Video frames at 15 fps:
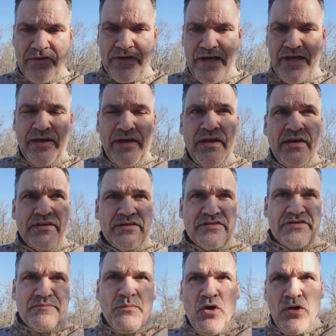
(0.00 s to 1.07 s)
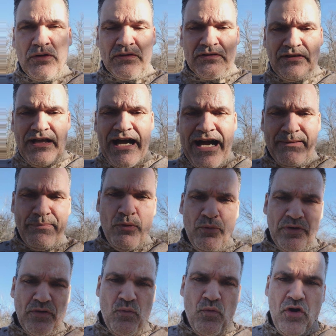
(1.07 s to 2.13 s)
Okay, it's a smaller lock, but
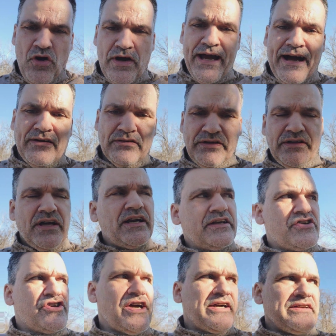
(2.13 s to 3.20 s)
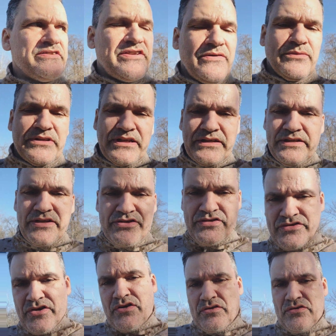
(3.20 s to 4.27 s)
we're going to walk out and kind of check and see what the
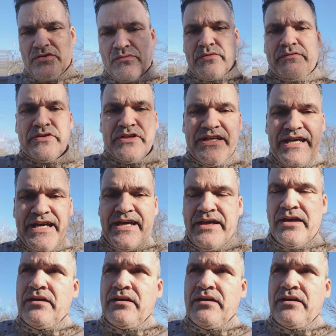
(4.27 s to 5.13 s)
conditions are on the river today.